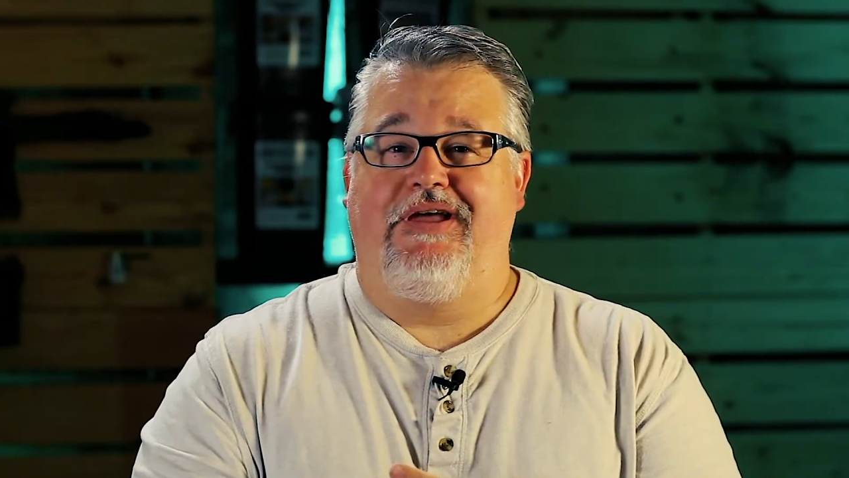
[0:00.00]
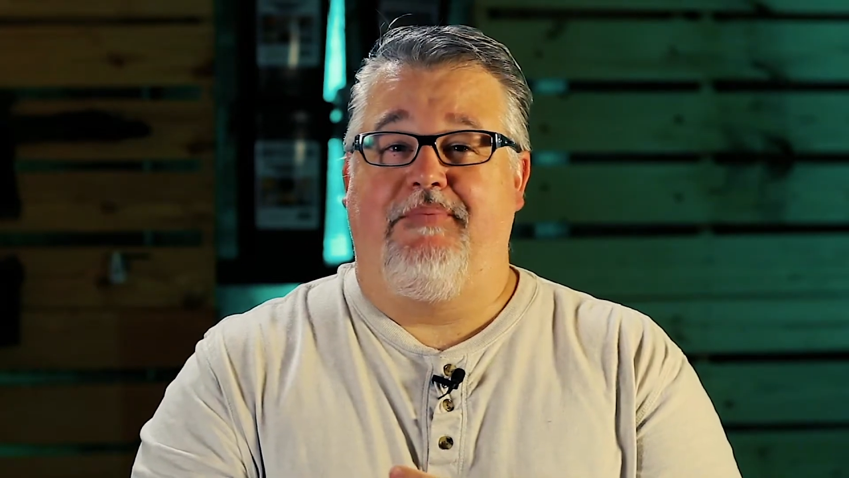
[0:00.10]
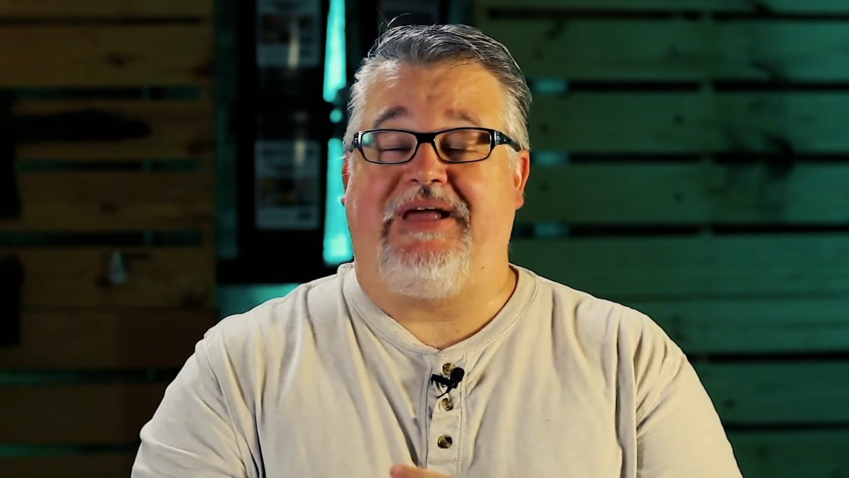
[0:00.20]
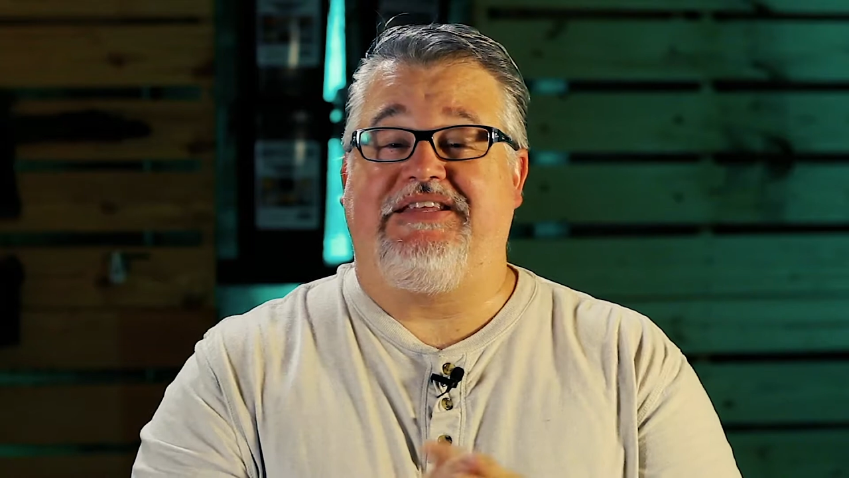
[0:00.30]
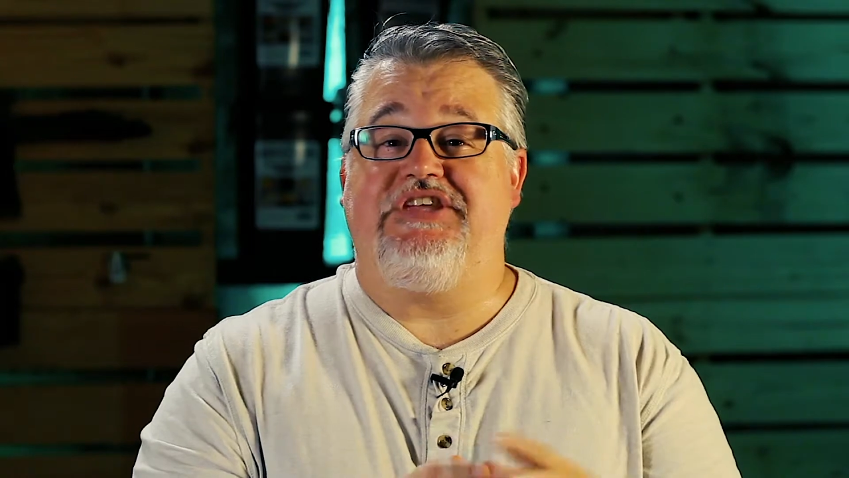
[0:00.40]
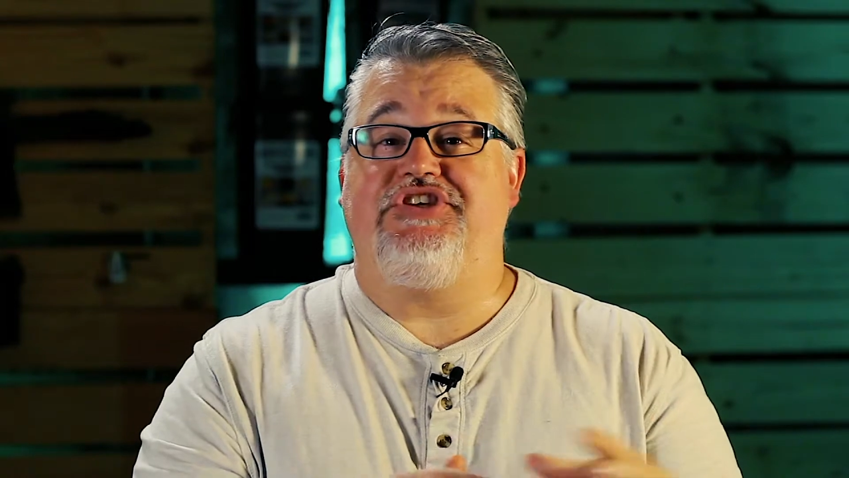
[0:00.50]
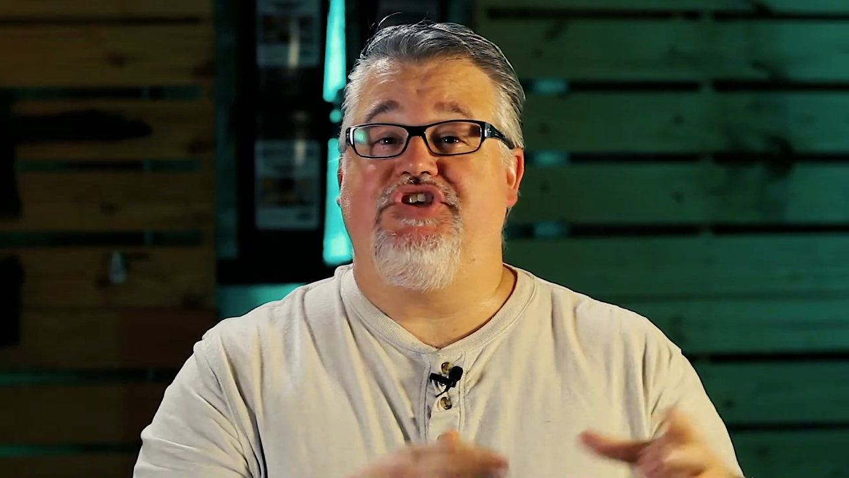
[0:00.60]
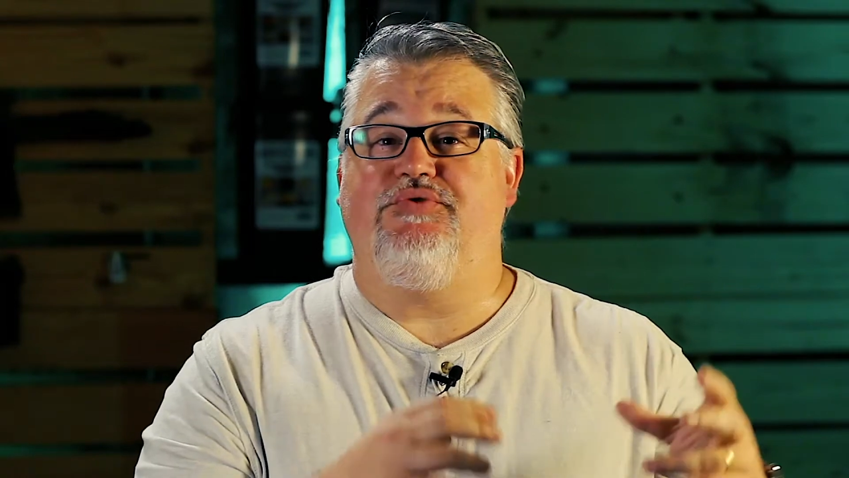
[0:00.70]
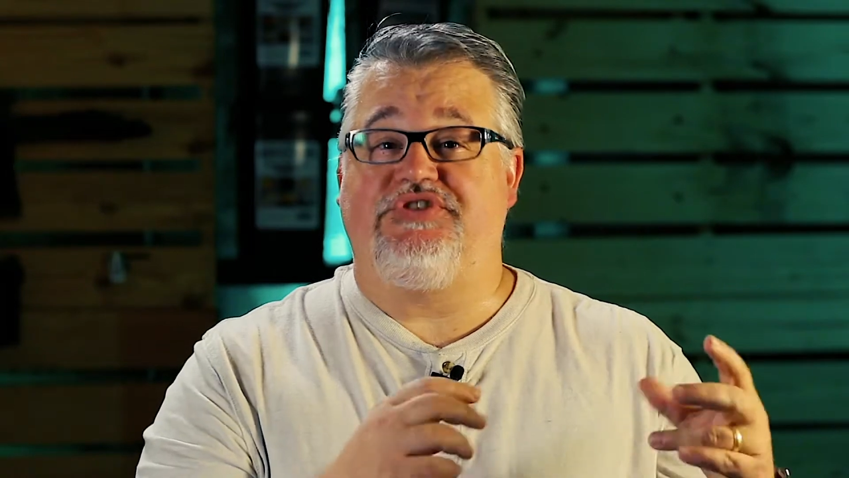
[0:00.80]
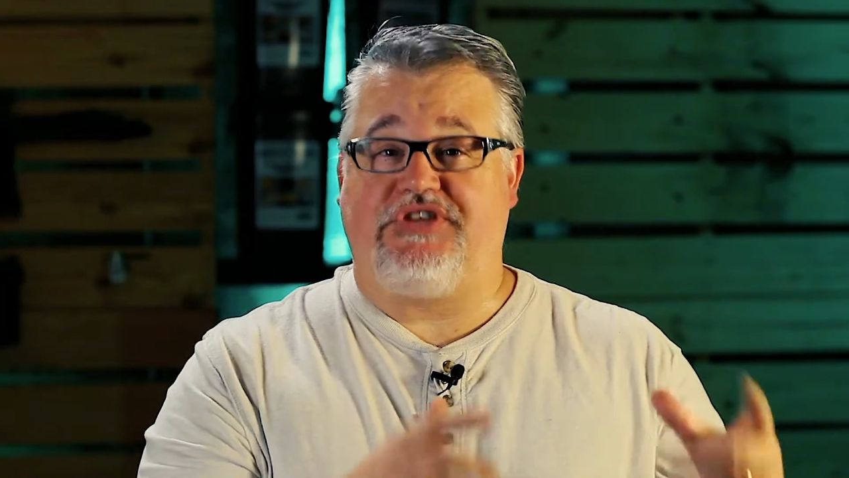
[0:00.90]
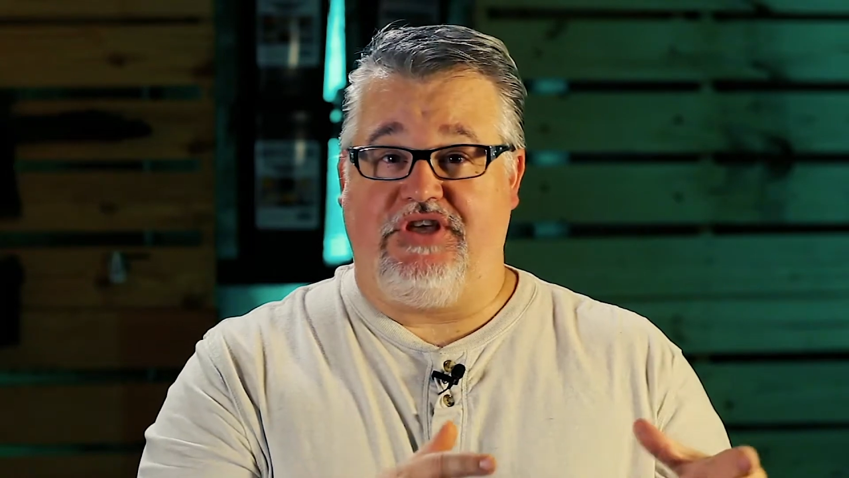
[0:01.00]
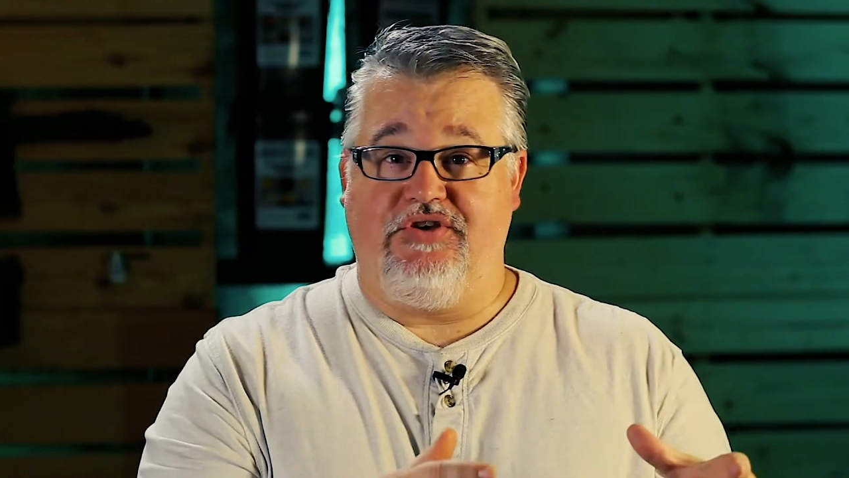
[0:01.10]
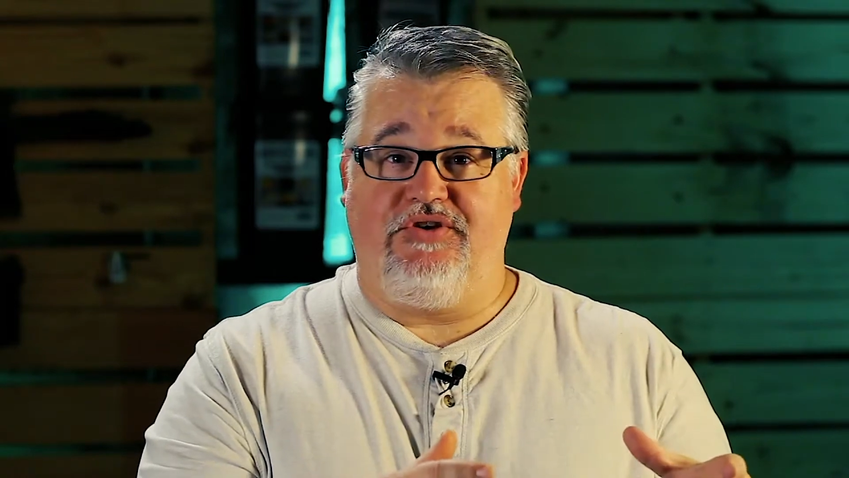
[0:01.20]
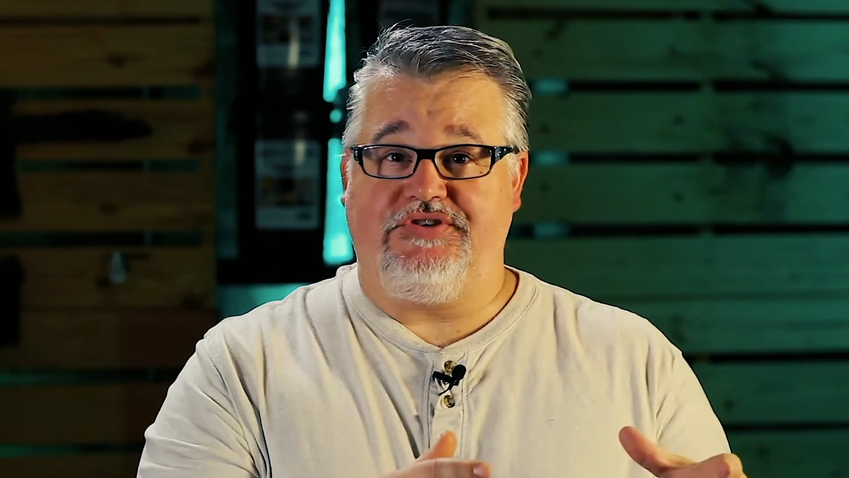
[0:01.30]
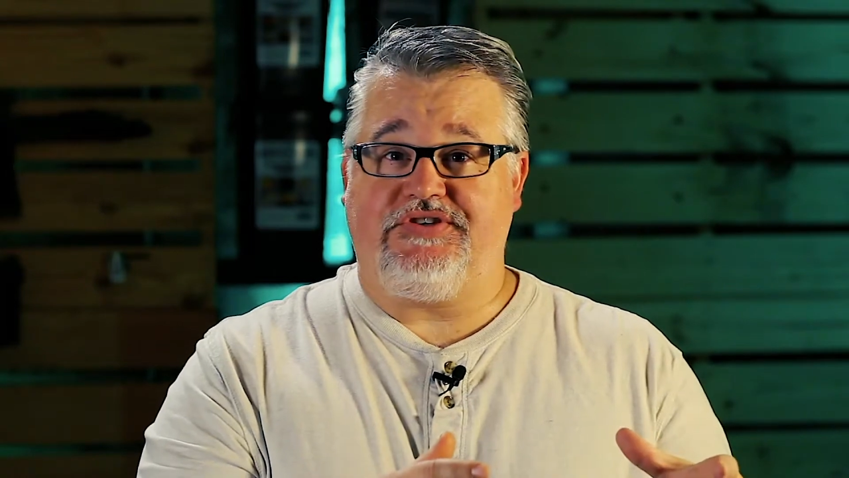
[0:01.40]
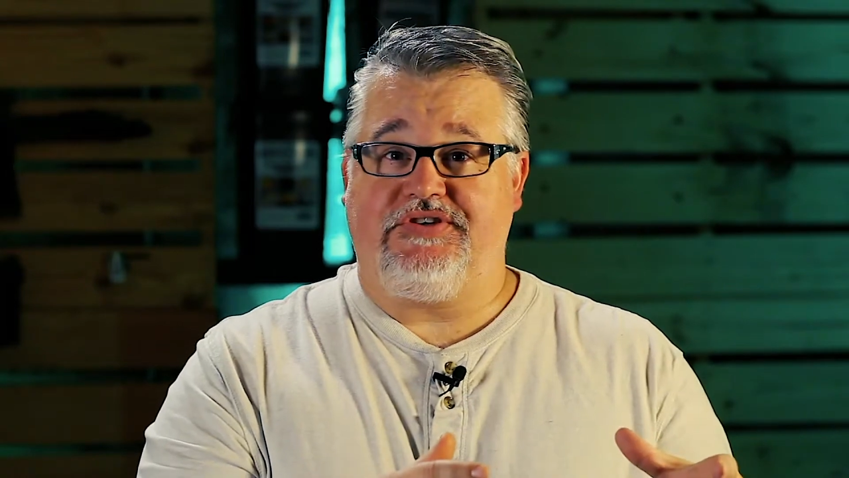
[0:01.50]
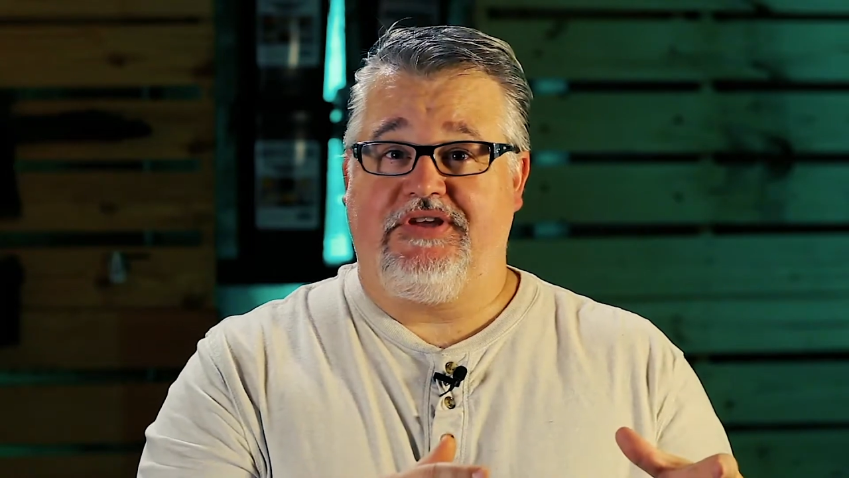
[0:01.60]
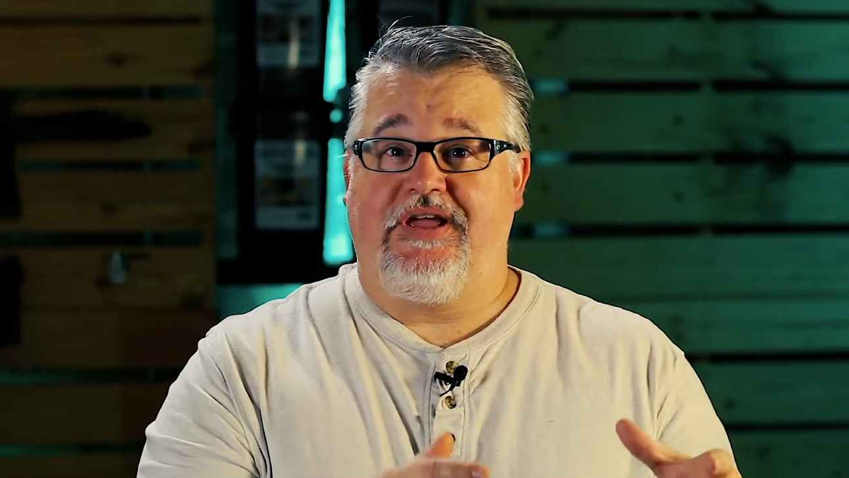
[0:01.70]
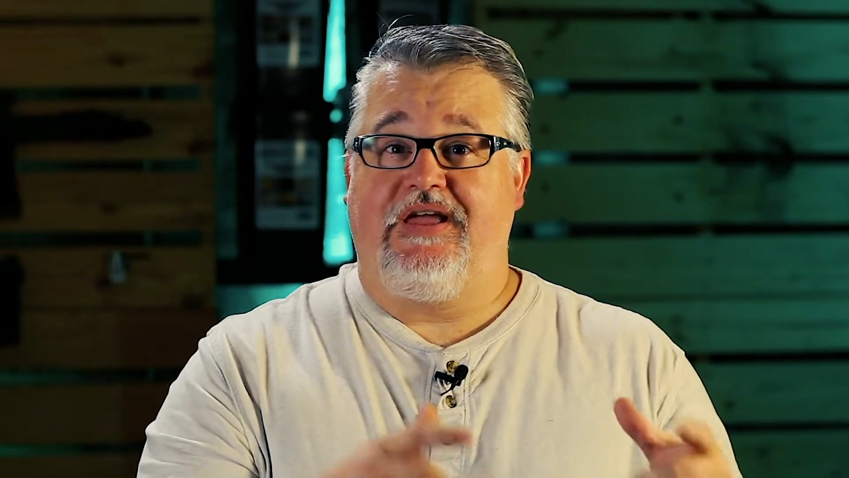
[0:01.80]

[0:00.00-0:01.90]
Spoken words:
by teaching you skills,